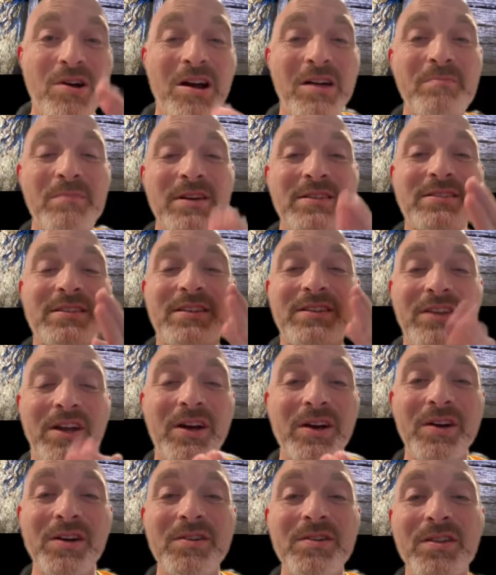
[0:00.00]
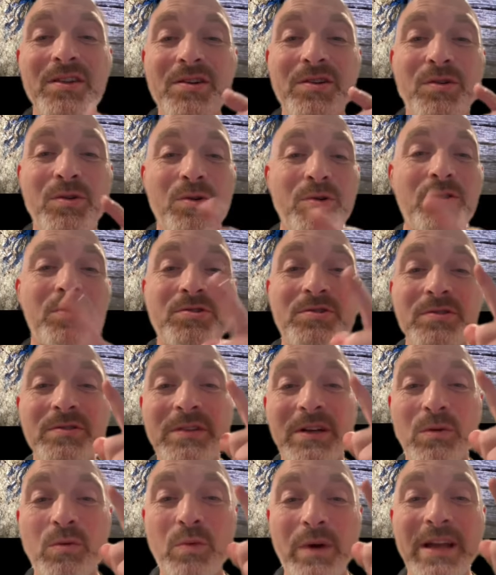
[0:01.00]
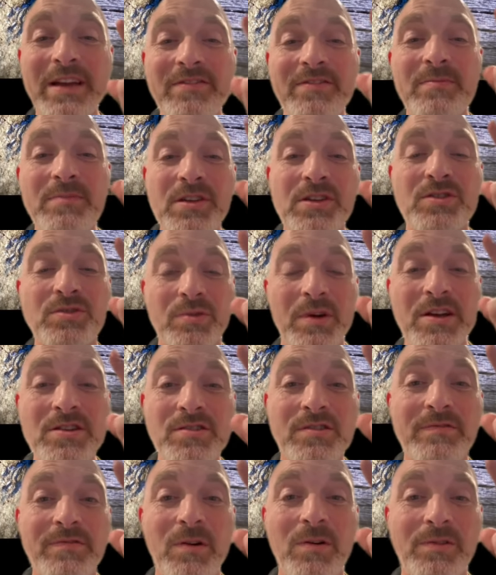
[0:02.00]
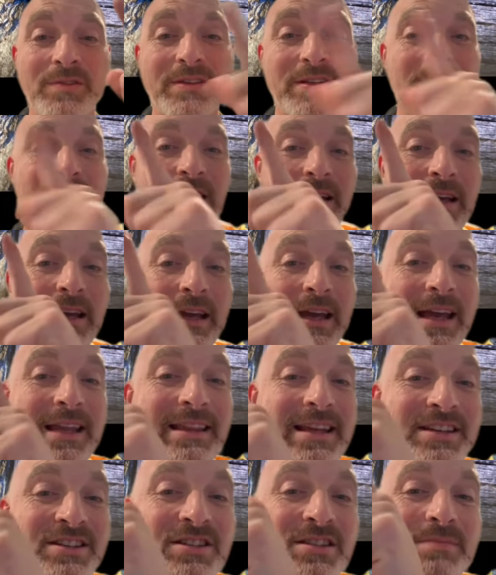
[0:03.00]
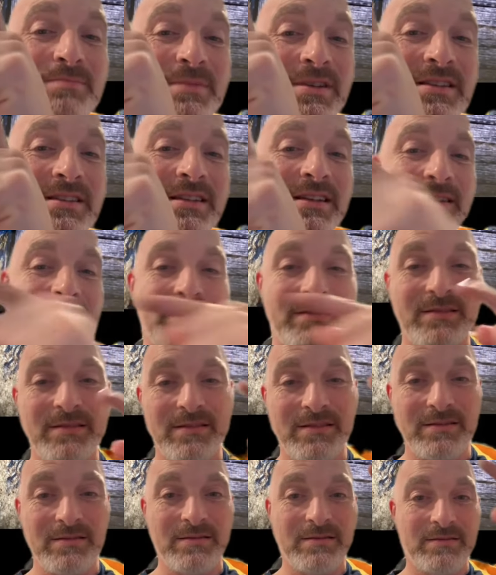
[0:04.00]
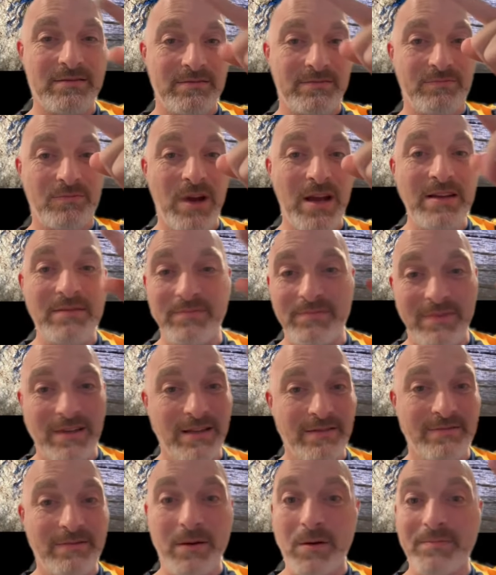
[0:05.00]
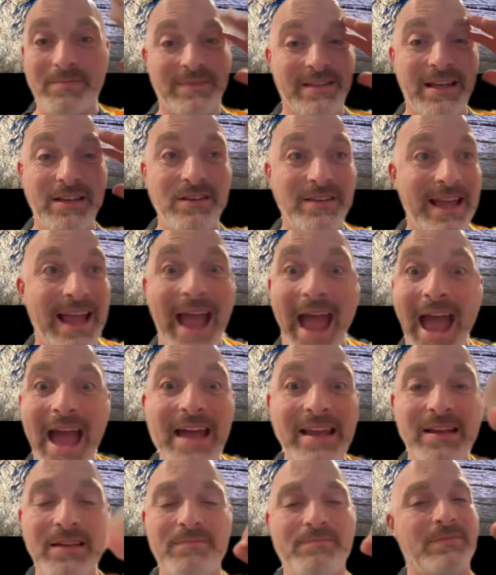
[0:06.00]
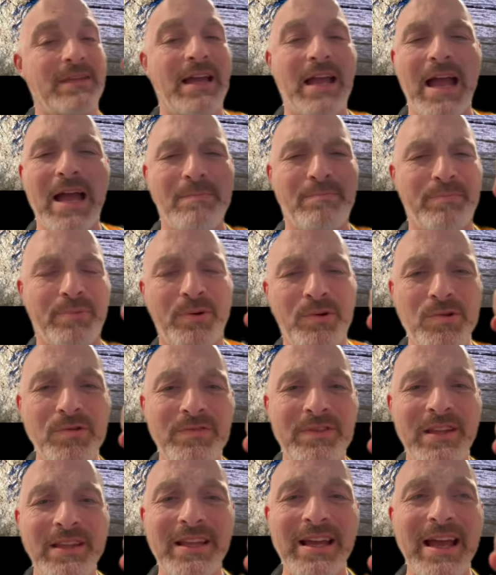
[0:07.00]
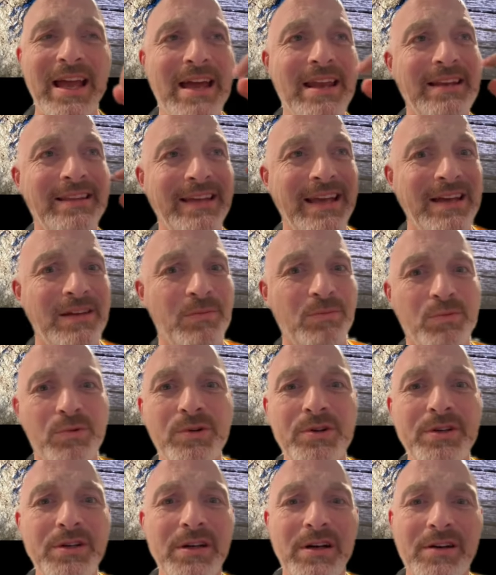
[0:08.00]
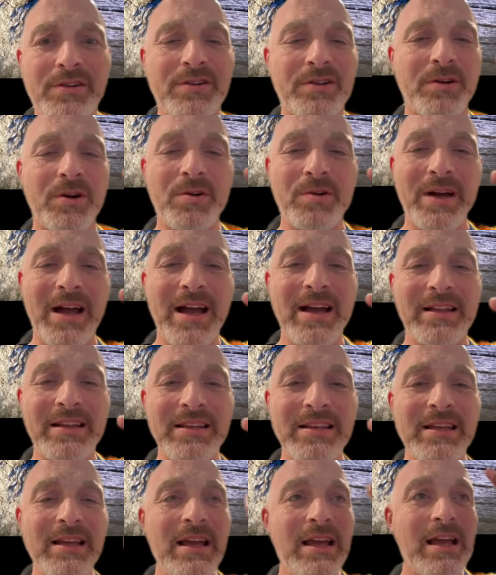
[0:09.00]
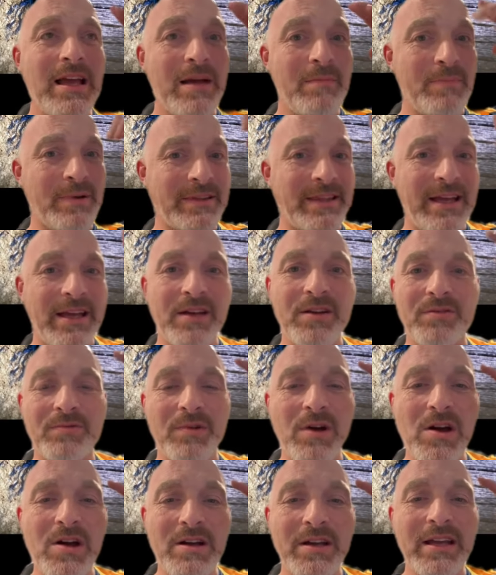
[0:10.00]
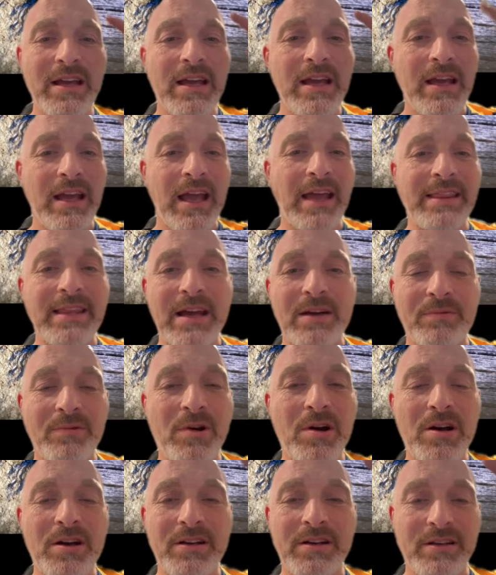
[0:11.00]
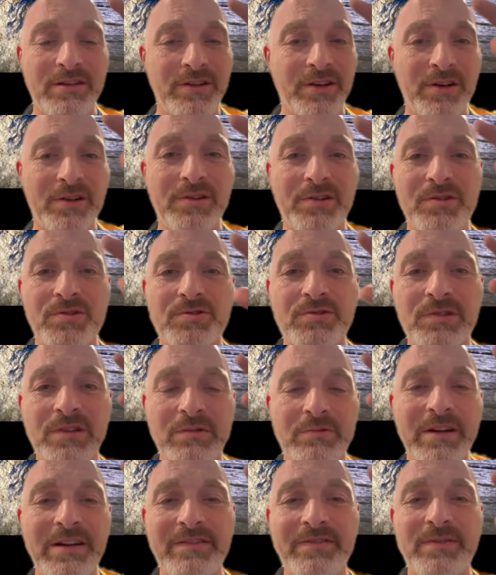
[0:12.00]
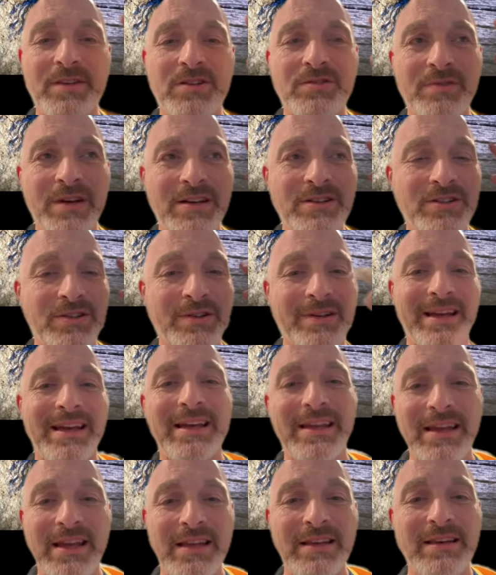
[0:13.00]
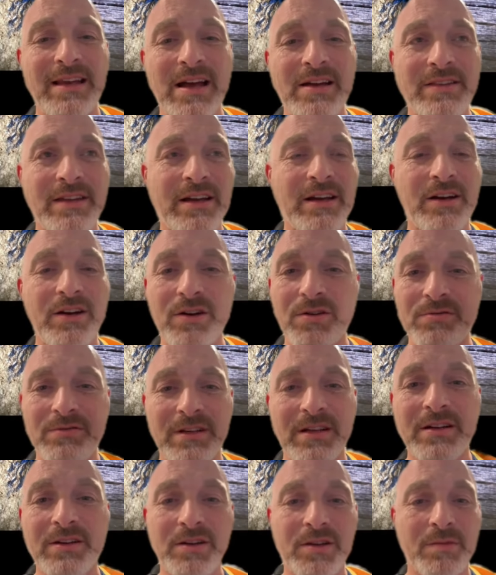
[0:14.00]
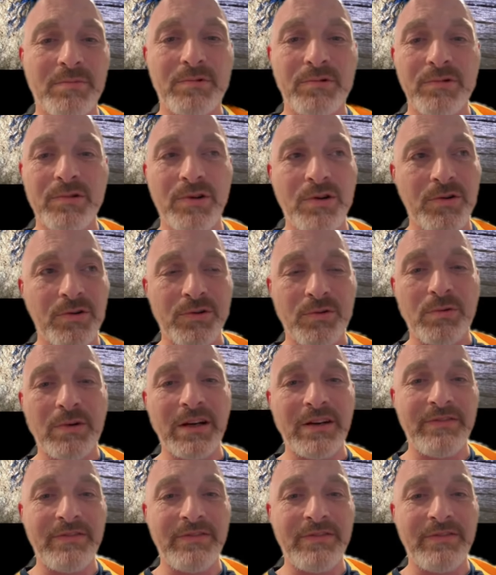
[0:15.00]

must have turned their core drill away from the treasure vault. And they just missed it, right? They had it. They had proof that they had it. They had wood under Oak Island, but they hit a rock, and that rock turned their drill away from the treasure, and now they got to go dig another borehole 20 feet